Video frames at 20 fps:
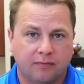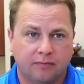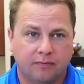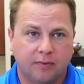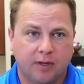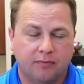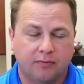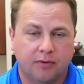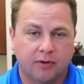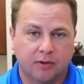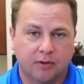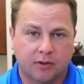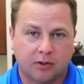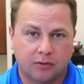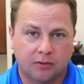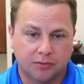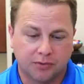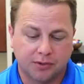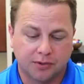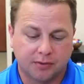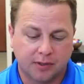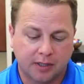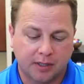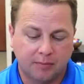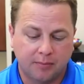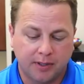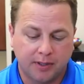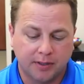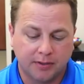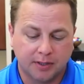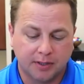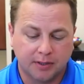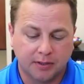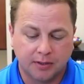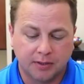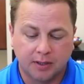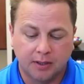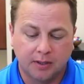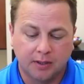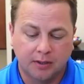If your culture company says,
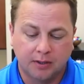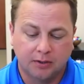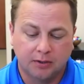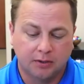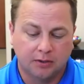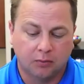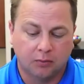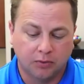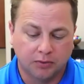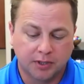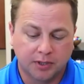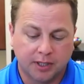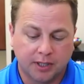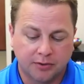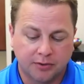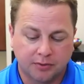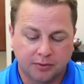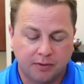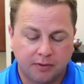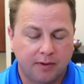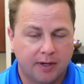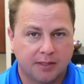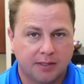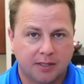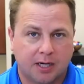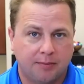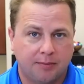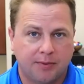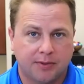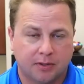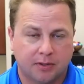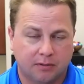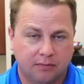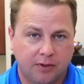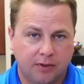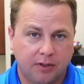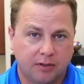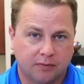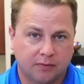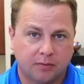we'll schedule you at a time that's
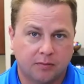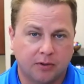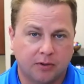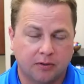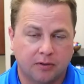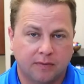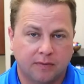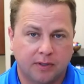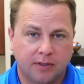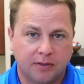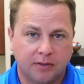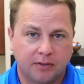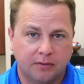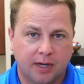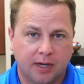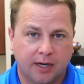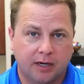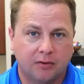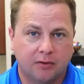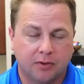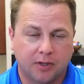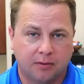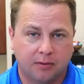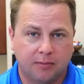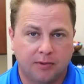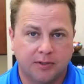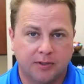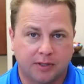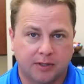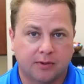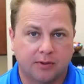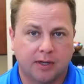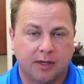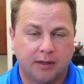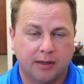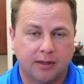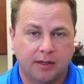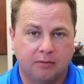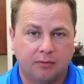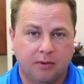convenient for both of us, and I know companies that write it
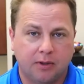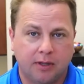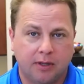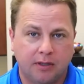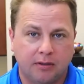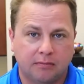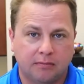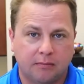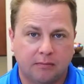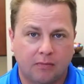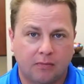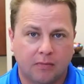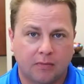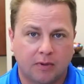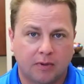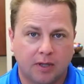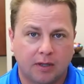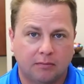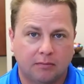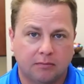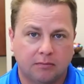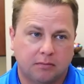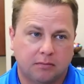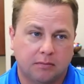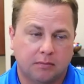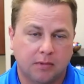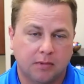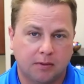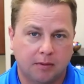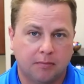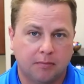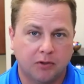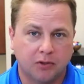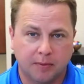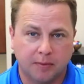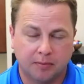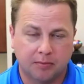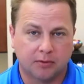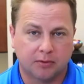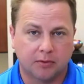that way, most
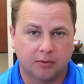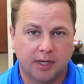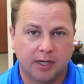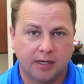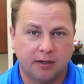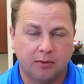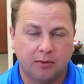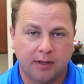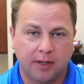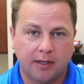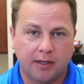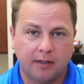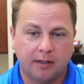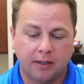people are okay with that,